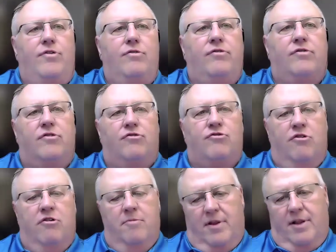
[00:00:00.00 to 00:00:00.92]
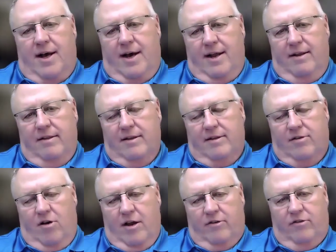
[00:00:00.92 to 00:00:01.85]
used the term a lot in the
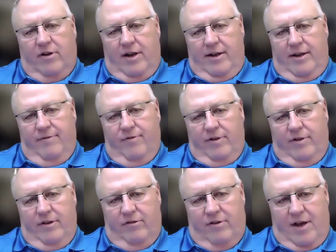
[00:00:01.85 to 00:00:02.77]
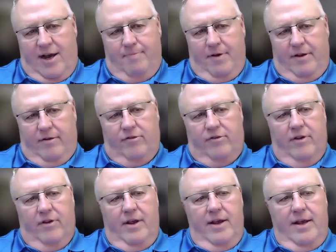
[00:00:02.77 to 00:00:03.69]
talks that I give on these
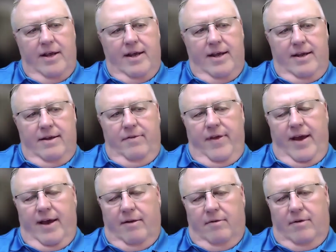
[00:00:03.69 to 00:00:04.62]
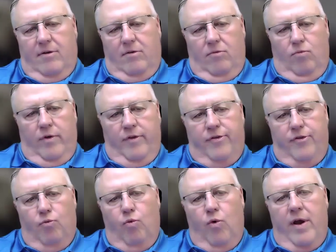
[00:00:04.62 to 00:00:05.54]
topics, that with
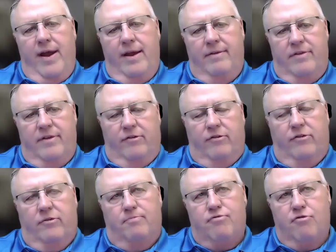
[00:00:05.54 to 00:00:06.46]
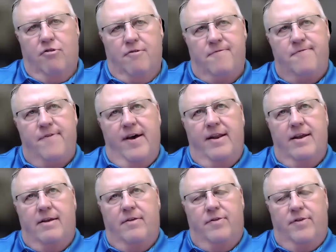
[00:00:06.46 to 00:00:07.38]
the way this
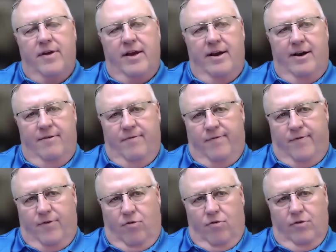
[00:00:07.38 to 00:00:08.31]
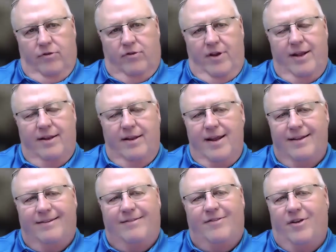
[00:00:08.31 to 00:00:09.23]
prophetic thing unfolds, and
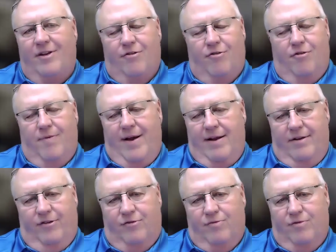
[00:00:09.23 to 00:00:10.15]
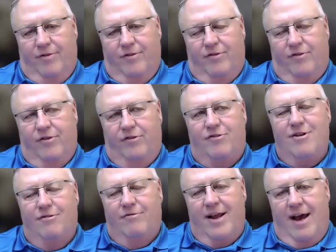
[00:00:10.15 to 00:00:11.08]
it's centered around Israel, there's just
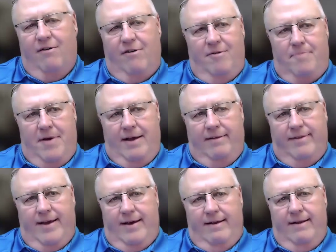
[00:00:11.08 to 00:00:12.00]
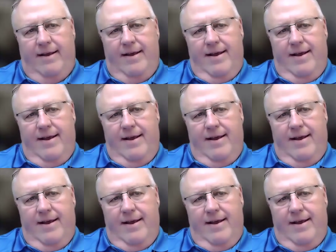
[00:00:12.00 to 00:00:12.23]
no doubt about that.